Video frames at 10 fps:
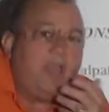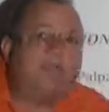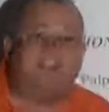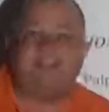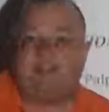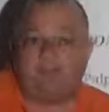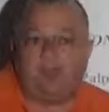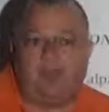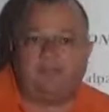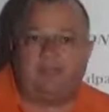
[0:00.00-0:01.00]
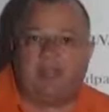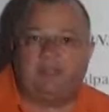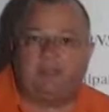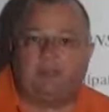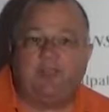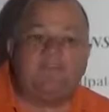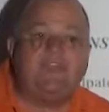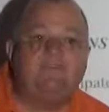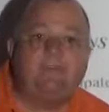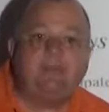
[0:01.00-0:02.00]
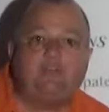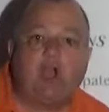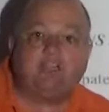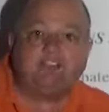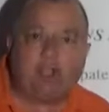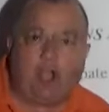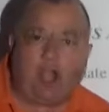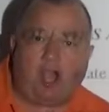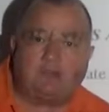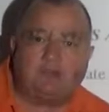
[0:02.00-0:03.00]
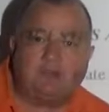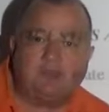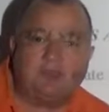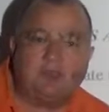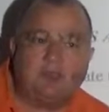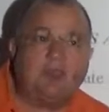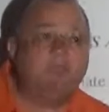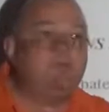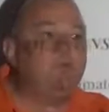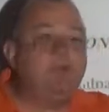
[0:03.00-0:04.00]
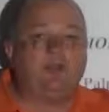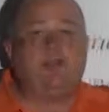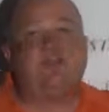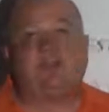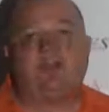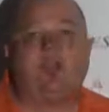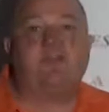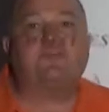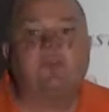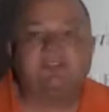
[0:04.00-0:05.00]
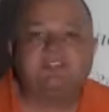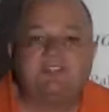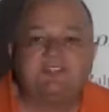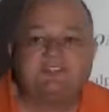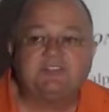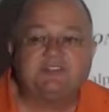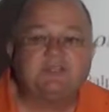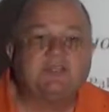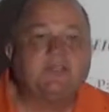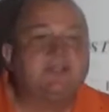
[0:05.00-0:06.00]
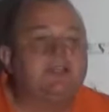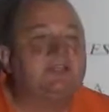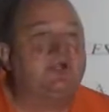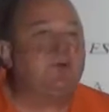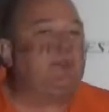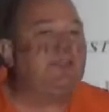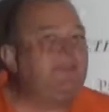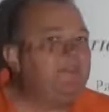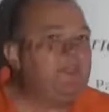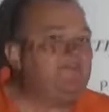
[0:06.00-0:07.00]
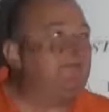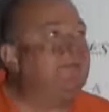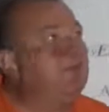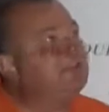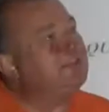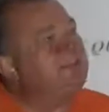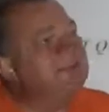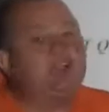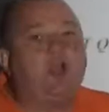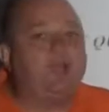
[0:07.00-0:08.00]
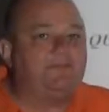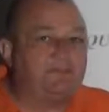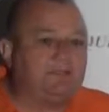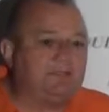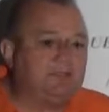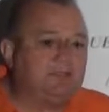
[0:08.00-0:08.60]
they start coughing on you. They've been taught to cough. Then what are your cough questions? Now I want you to think for a minute. Somebody's coughing.